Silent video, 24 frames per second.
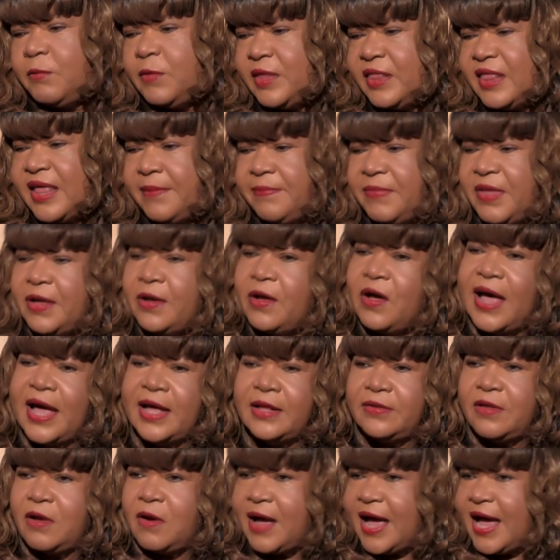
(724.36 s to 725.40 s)
let me go. I
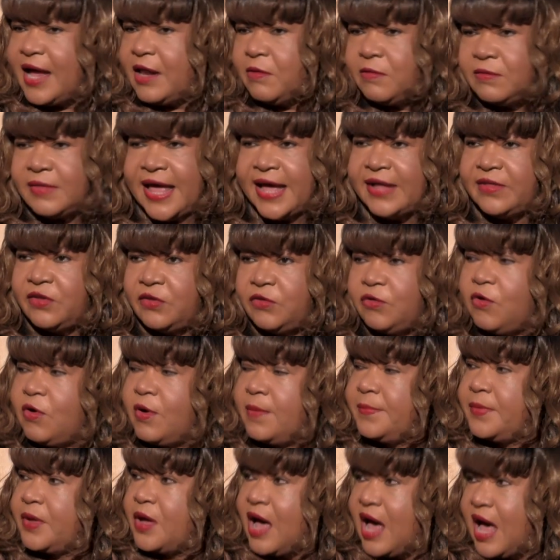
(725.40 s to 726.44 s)
don't like the
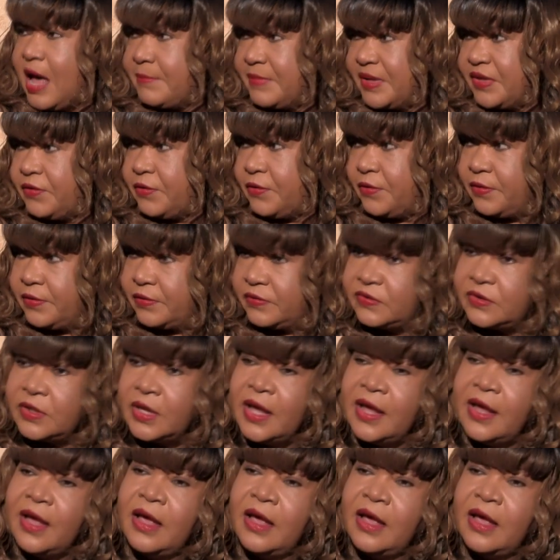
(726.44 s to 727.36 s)
term commoners.